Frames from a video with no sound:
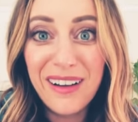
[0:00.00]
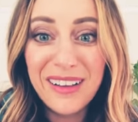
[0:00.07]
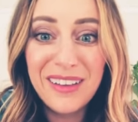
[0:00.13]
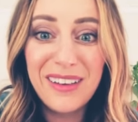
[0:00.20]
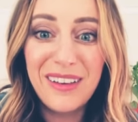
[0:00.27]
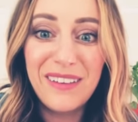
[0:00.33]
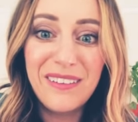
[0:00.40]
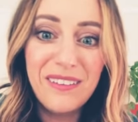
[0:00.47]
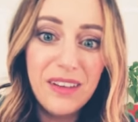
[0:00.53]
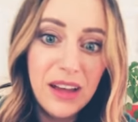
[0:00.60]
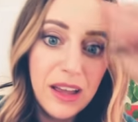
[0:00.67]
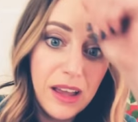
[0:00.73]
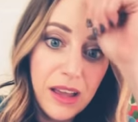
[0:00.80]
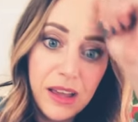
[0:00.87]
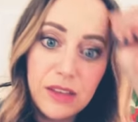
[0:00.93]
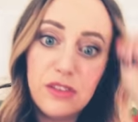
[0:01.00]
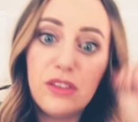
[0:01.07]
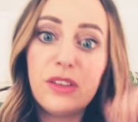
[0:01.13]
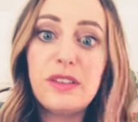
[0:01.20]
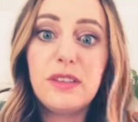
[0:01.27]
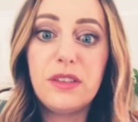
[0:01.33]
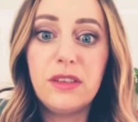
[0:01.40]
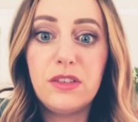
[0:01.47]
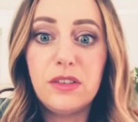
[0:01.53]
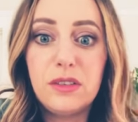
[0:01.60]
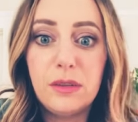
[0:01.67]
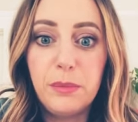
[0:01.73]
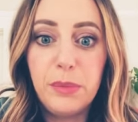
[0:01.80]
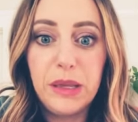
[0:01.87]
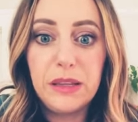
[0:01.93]
you know? Just, it's just
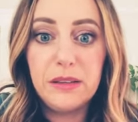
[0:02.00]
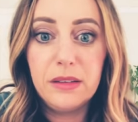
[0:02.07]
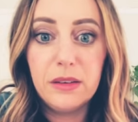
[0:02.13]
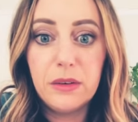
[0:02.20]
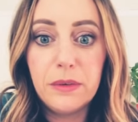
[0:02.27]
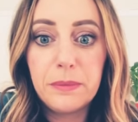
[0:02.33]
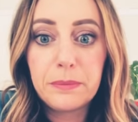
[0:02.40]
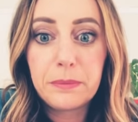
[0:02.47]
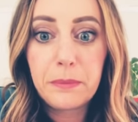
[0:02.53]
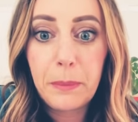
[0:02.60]
a big deal.